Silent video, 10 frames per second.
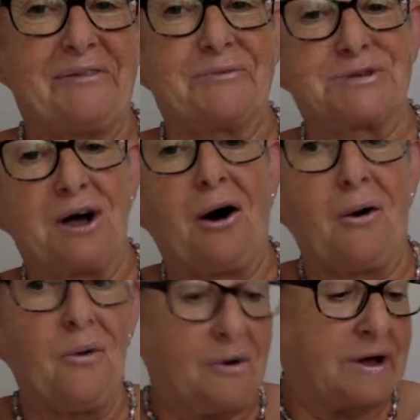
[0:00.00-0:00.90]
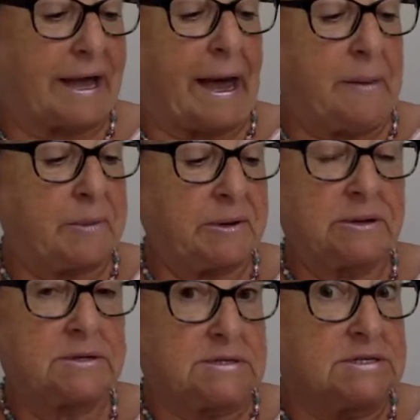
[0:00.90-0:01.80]
there was a hole, a gap,
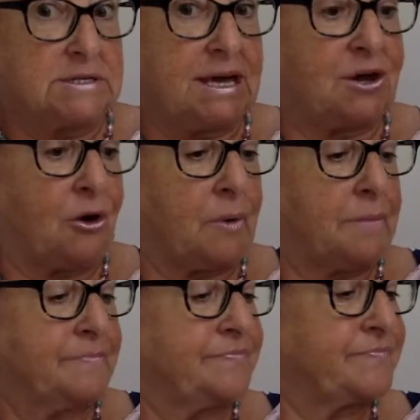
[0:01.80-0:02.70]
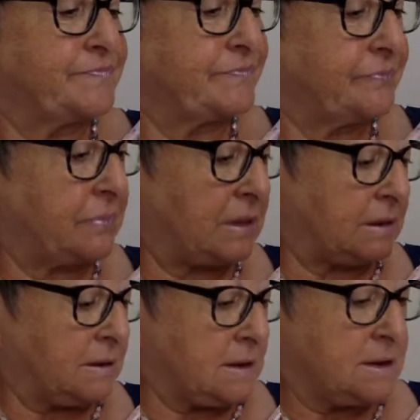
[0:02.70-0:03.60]
it got one.
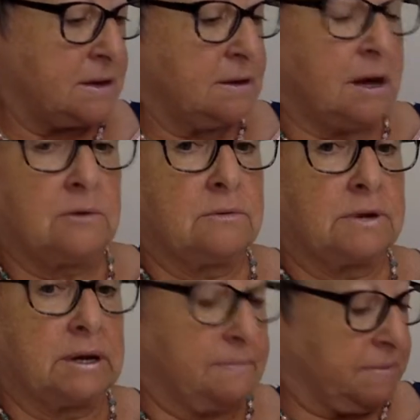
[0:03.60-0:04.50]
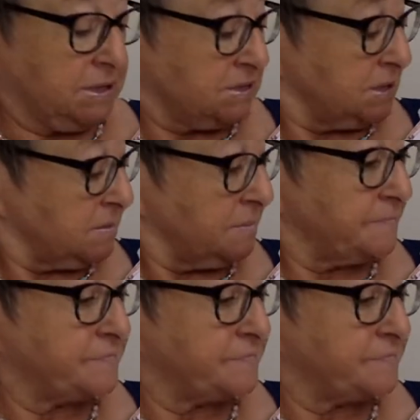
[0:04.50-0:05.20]
Oh, yeah, there's another one.